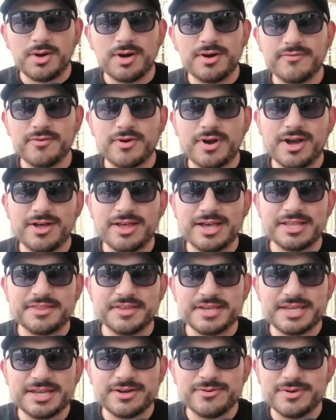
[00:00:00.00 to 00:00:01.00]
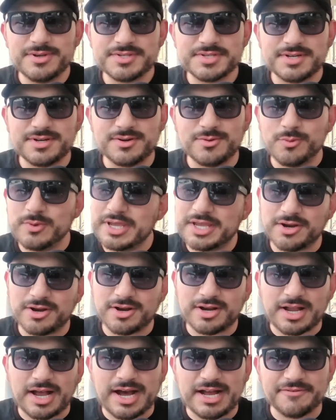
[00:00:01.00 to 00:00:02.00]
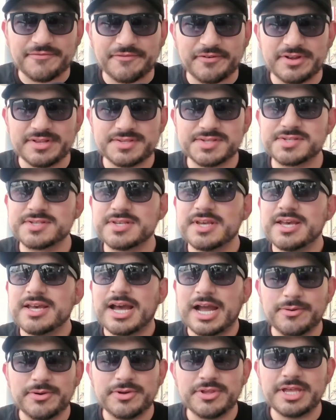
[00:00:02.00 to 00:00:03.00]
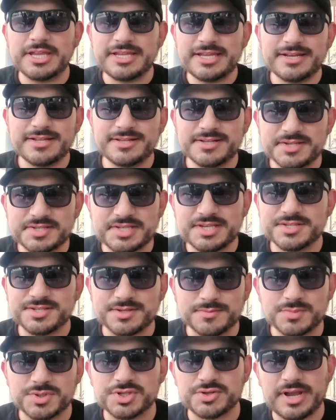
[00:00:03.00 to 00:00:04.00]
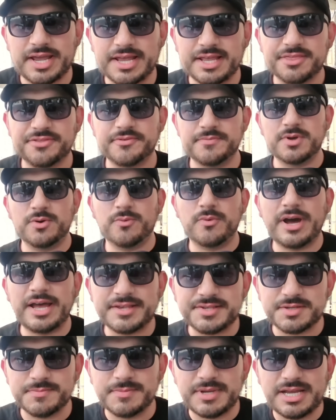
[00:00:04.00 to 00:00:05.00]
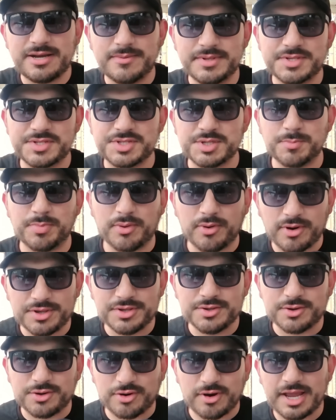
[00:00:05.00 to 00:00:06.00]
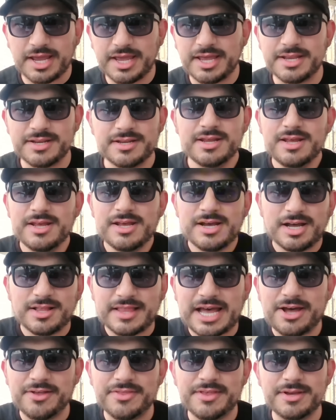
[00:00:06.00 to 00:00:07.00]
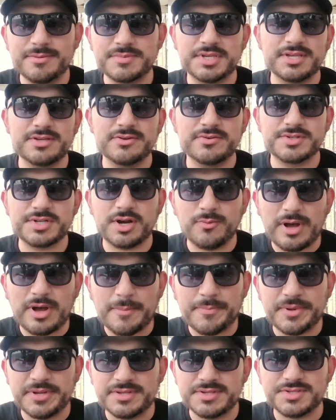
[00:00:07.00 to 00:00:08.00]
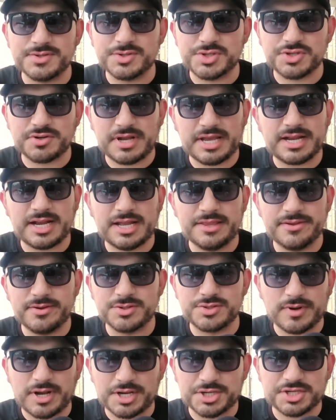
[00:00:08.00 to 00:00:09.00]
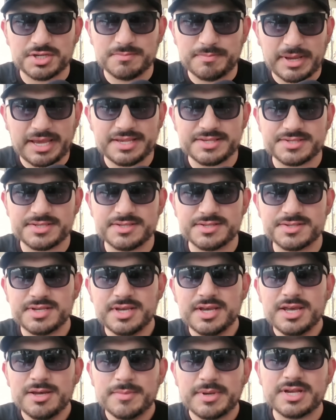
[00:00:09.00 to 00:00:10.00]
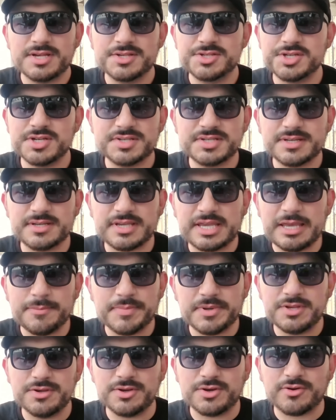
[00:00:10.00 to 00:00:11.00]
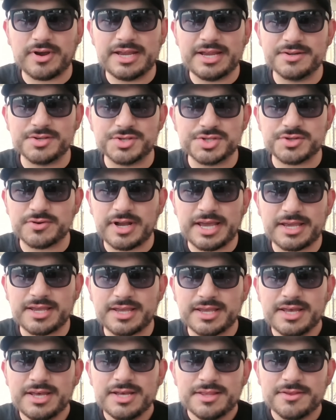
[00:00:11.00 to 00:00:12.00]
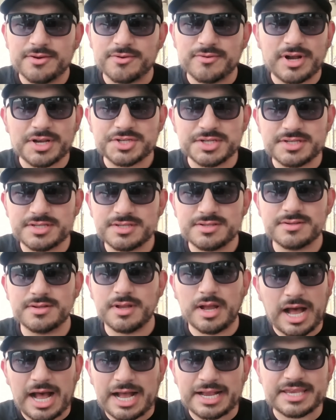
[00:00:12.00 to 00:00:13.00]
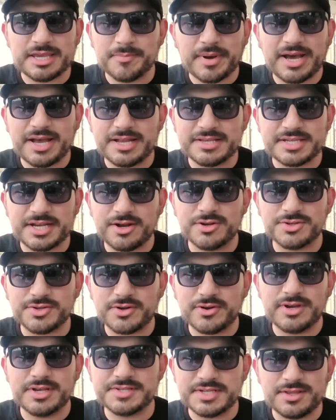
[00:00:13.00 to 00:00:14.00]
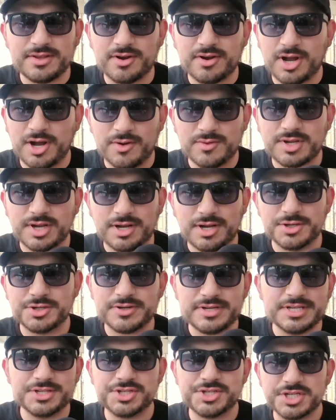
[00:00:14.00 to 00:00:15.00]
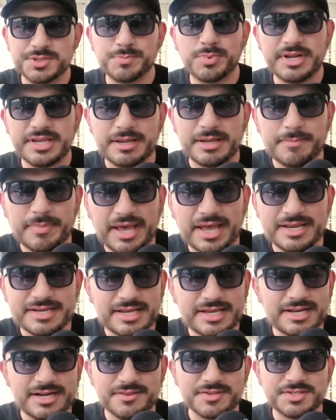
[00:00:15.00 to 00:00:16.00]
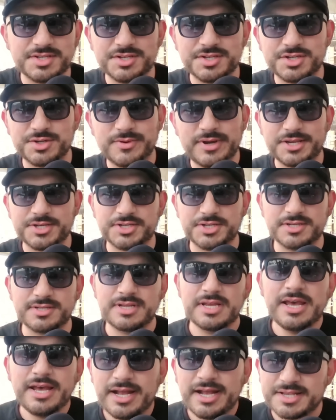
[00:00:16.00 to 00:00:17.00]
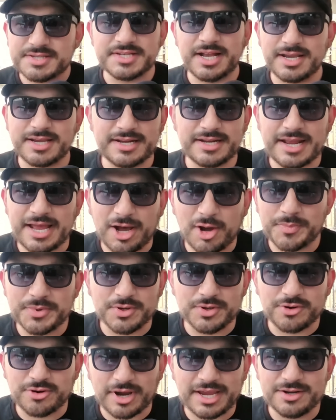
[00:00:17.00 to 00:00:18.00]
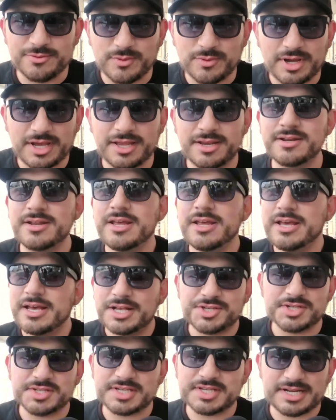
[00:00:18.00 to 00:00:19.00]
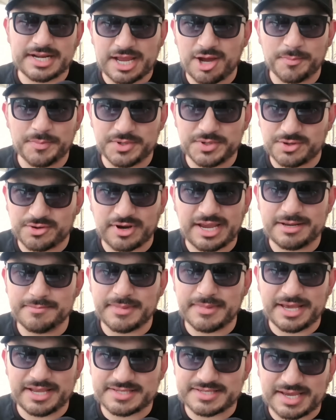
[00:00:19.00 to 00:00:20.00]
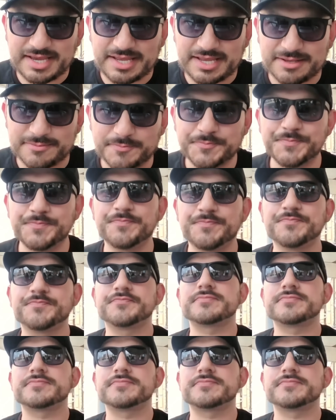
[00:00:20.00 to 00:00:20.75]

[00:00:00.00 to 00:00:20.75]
So overall, I think it was a weaker conference. I really needed to see some strength from the West to be able to support Ukraine, allow them to use our weapons to strike on those Russian bases, because just to keep in Ukraine to strike the Russian occupied territories in their own country is just putting a band-aid on the situation. It's not going to help Ukraine win. It's just going to help Ukraine maintain.